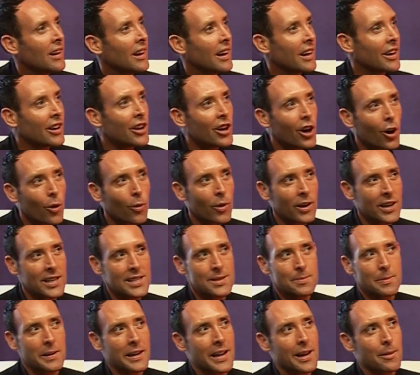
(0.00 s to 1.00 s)
And no one
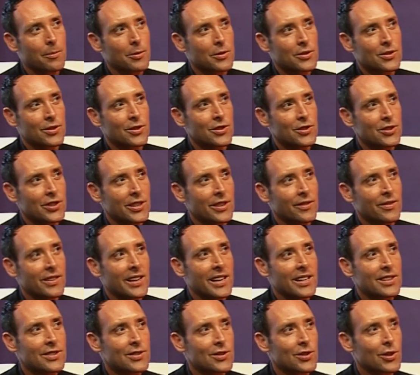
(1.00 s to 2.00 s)
has been able to achieve
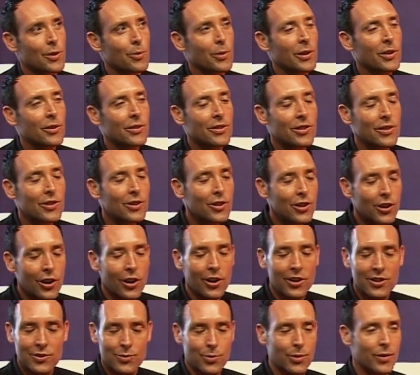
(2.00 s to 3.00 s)
that. So
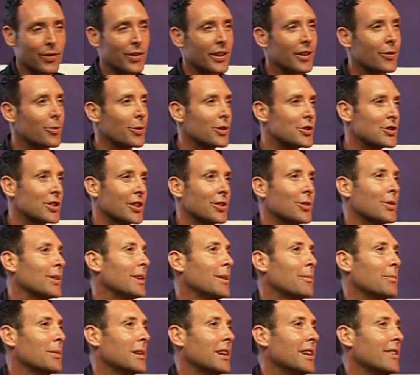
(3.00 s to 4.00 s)
as RéVive, we
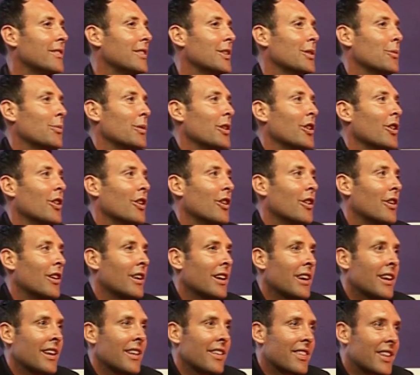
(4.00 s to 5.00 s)
genuinely believe that we are
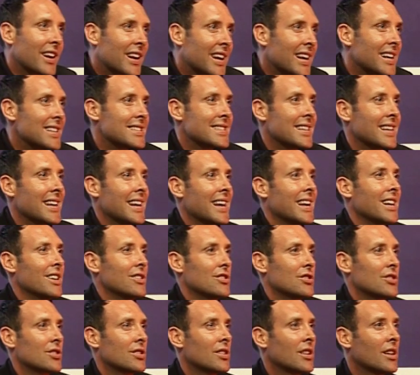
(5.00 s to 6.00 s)
the cutting
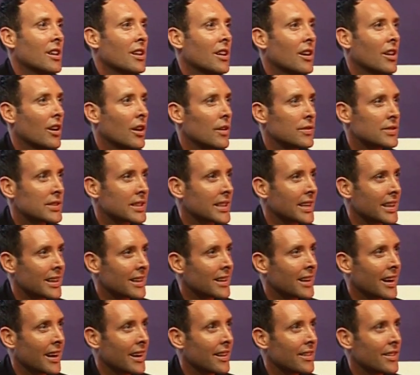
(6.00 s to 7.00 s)
edge of
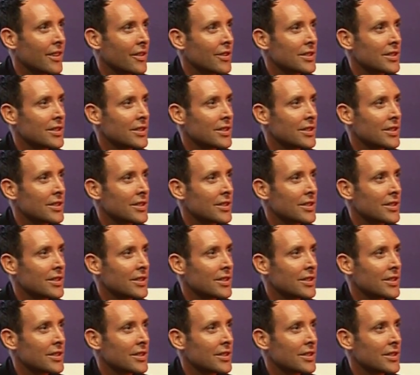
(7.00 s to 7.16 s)
skincare.